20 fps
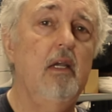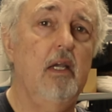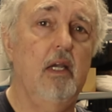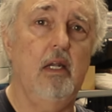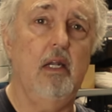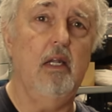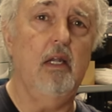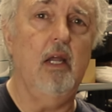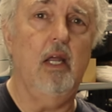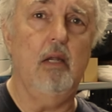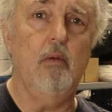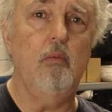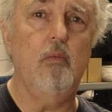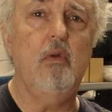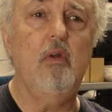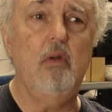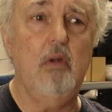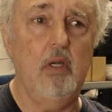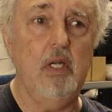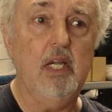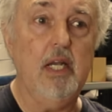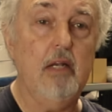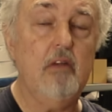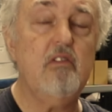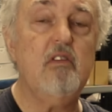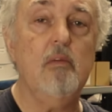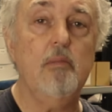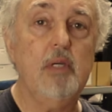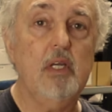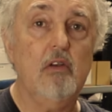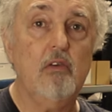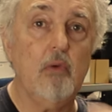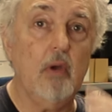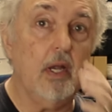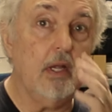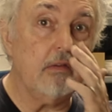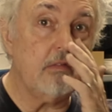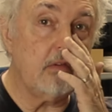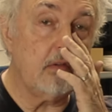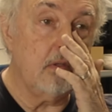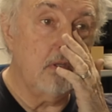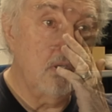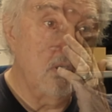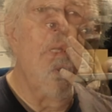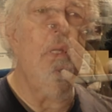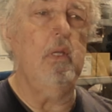and needs to be addressed.